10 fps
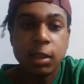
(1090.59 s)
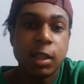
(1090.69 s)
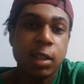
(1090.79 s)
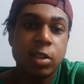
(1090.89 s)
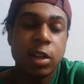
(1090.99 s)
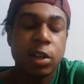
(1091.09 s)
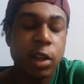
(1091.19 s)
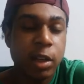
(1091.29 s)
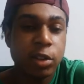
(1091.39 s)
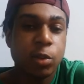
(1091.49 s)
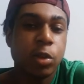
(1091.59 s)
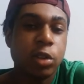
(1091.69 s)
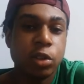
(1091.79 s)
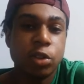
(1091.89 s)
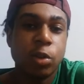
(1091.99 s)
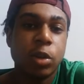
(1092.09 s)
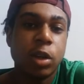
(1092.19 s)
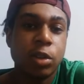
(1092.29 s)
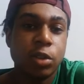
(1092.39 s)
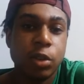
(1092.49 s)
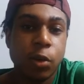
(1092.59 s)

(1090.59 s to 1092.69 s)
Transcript: Like I said, I just wanted to showcase,